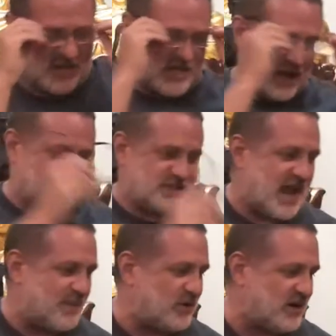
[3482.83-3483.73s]
So that was
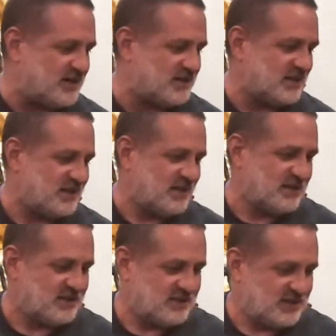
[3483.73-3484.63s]
Tamara,
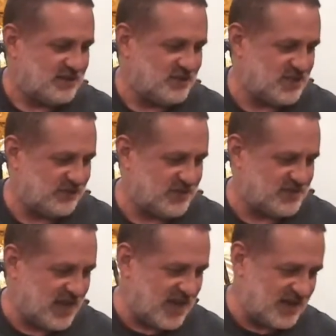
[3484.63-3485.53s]
and she was
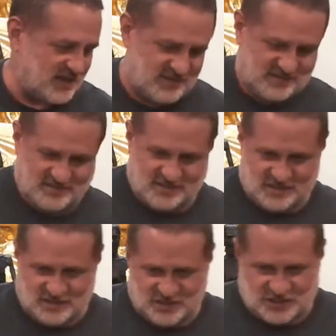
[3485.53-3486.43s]
saying
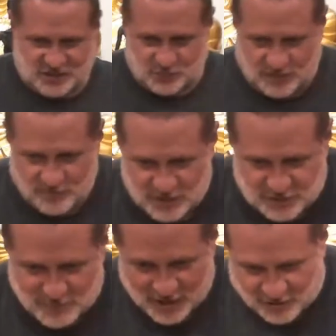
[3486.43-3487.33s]
she's doing
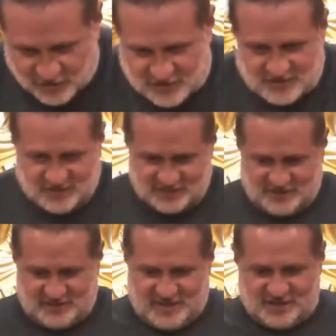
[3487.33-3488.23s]
much better,
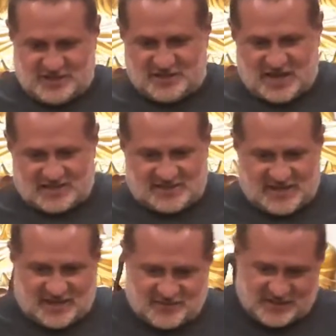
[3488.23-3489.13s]
and she's not
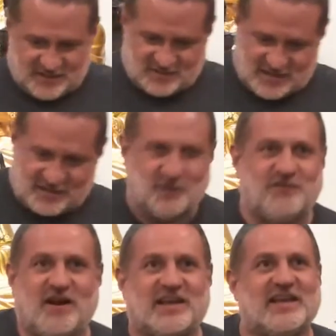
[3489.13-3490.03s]
saying things like "you
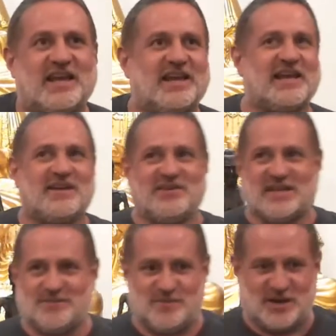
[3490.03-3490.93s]
fucking idiot" every
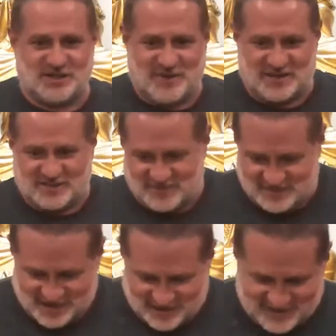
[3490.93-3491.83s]
time she makes a
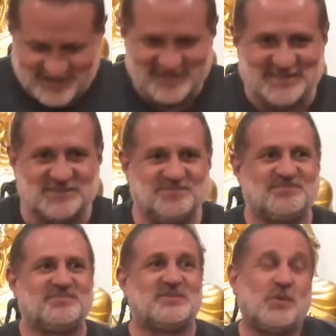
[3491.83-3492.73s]
mistake,
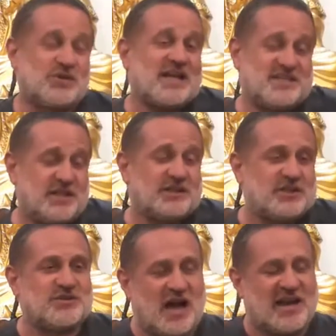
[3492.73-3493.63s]
which I still
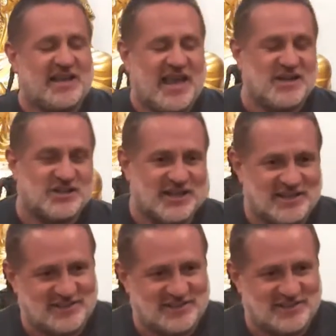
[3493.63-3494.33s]
do on occasion.